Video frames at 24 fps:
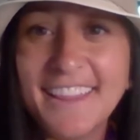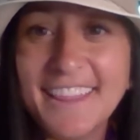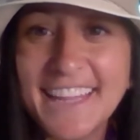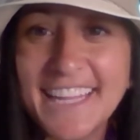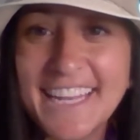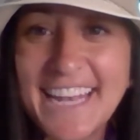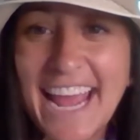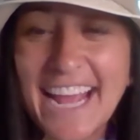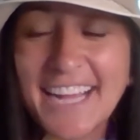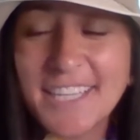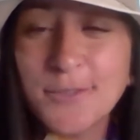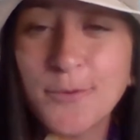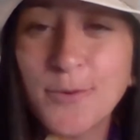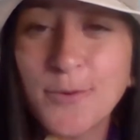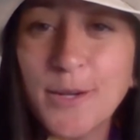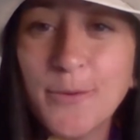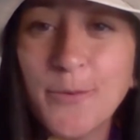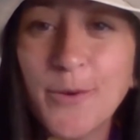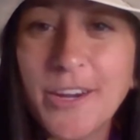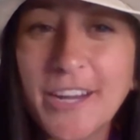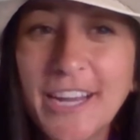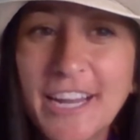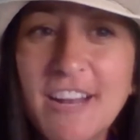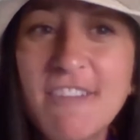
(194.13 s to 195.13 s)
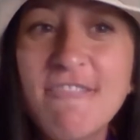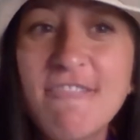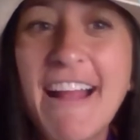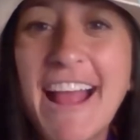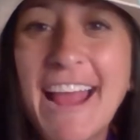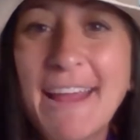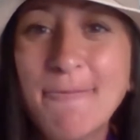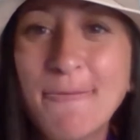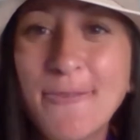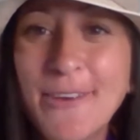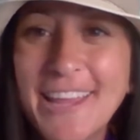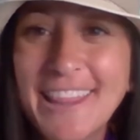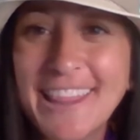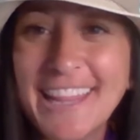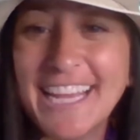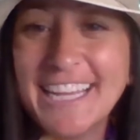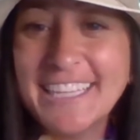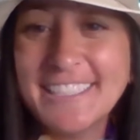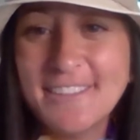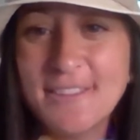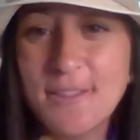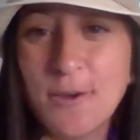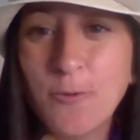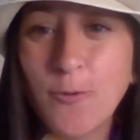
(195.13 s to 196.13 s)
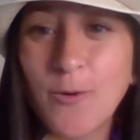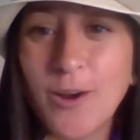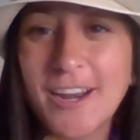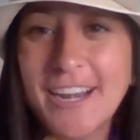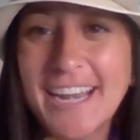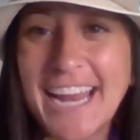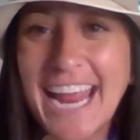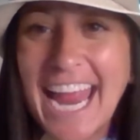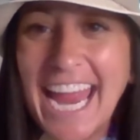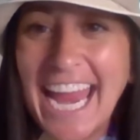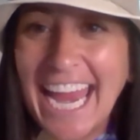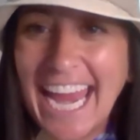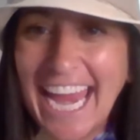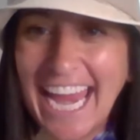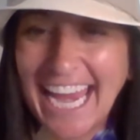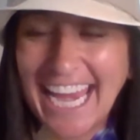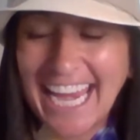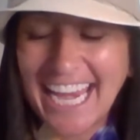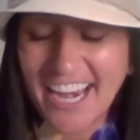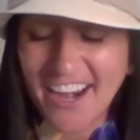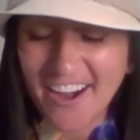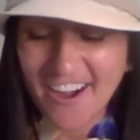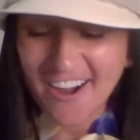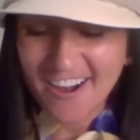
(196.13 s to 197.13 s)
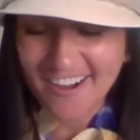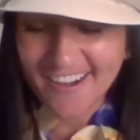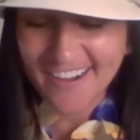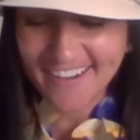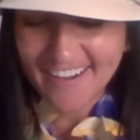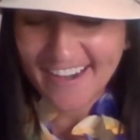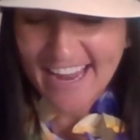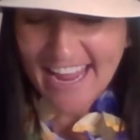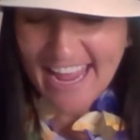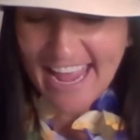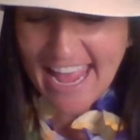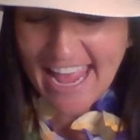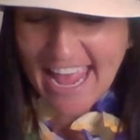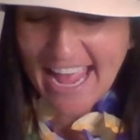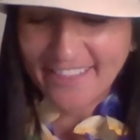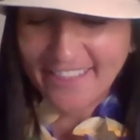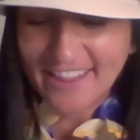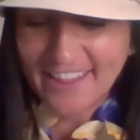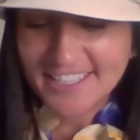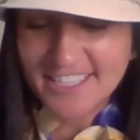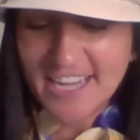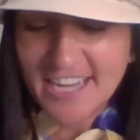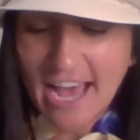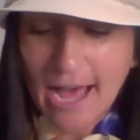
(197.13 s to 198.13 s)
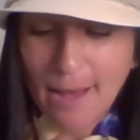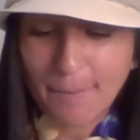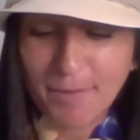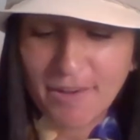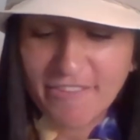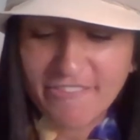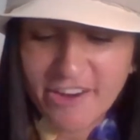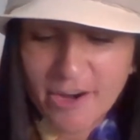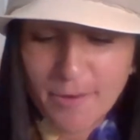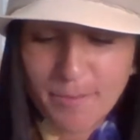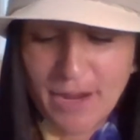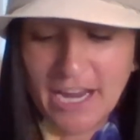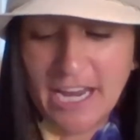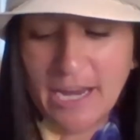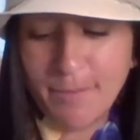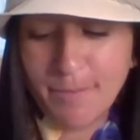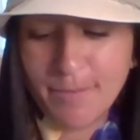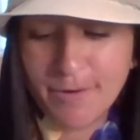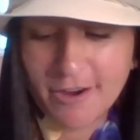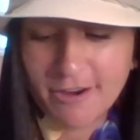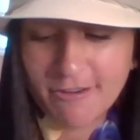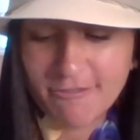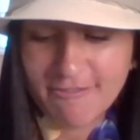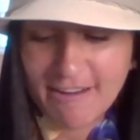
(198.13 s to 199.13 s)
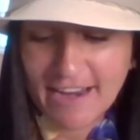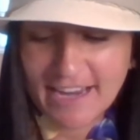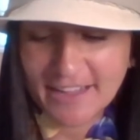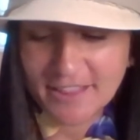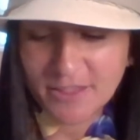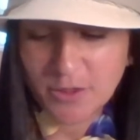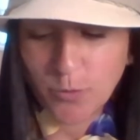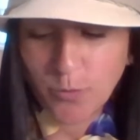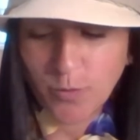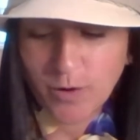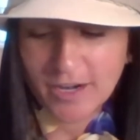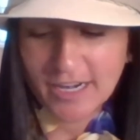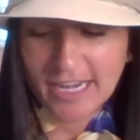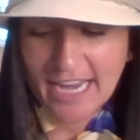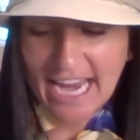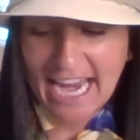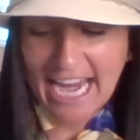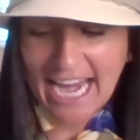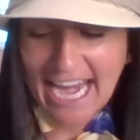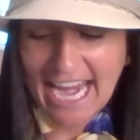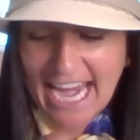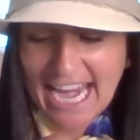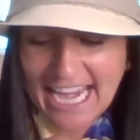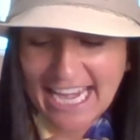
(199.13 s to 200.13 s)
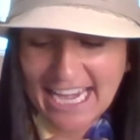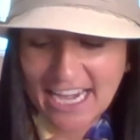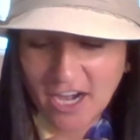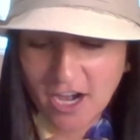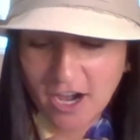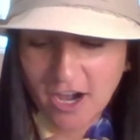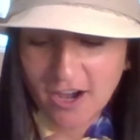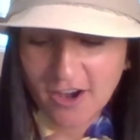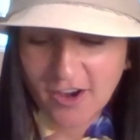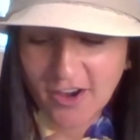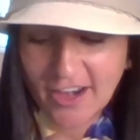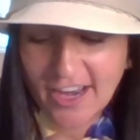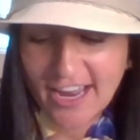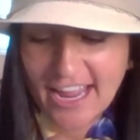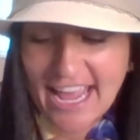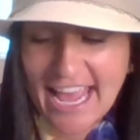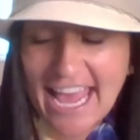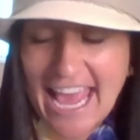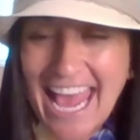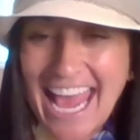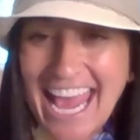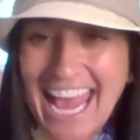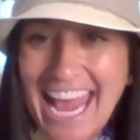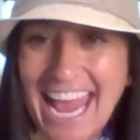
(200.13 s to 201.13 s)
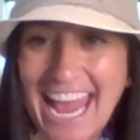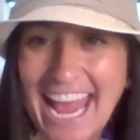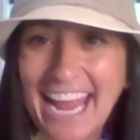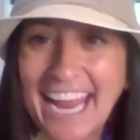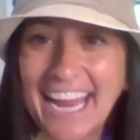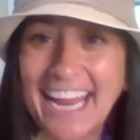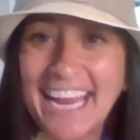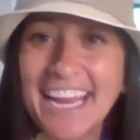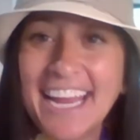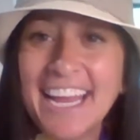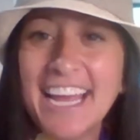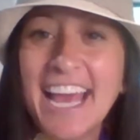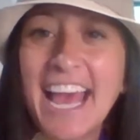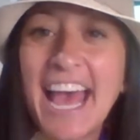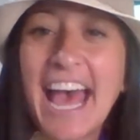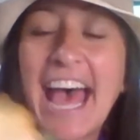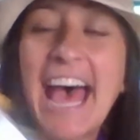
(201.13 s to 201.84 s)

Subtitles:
The next word we're going to rhyme with is the word air. At the top of your paper, write the word air. A-I-R.